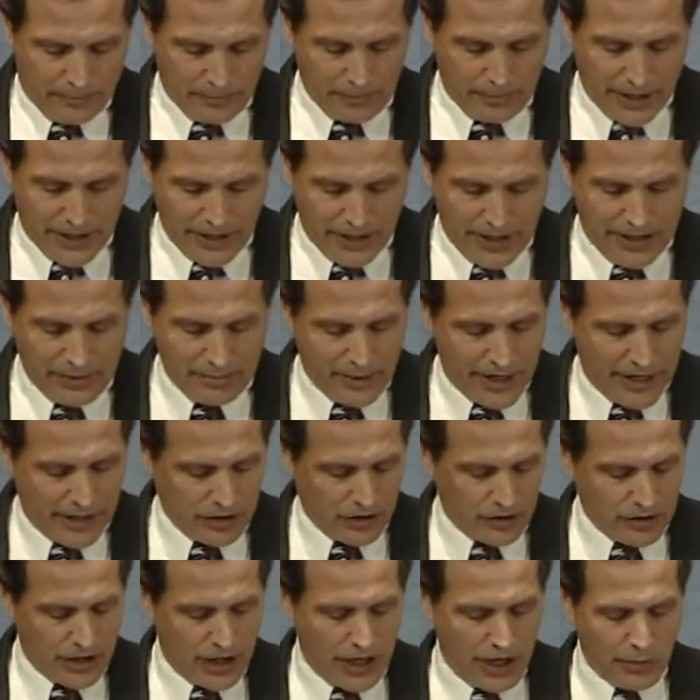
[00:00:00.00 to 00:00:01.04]
By then,
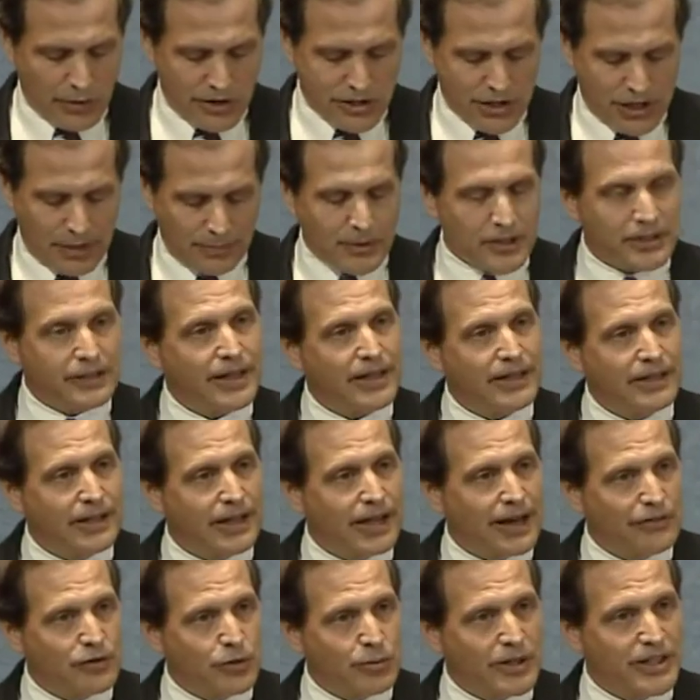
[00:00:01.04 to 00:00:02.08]
medical care was something that
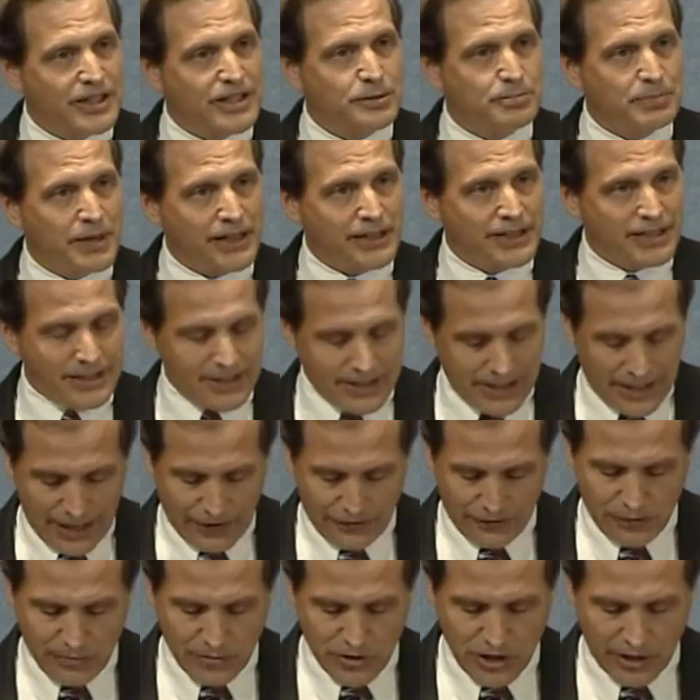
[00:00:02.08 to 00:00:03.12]
everyone expected to
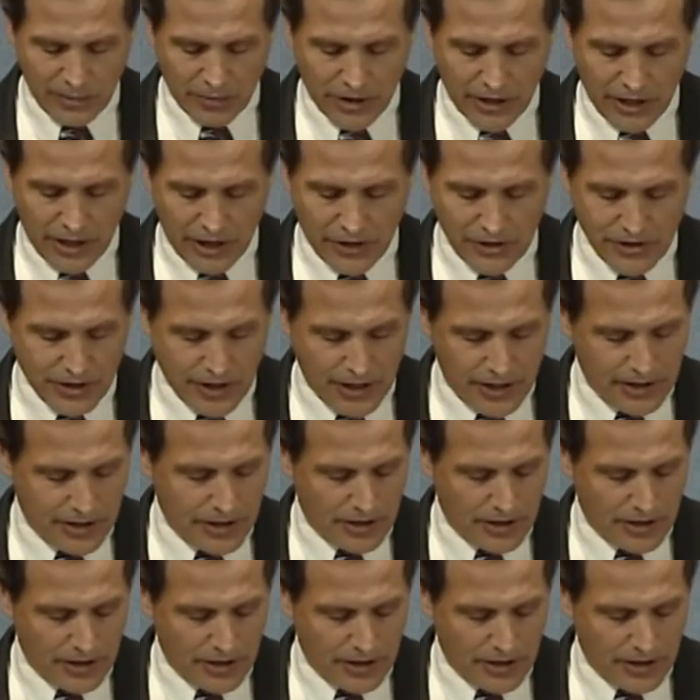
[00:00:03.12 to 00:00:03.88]
get from someone else.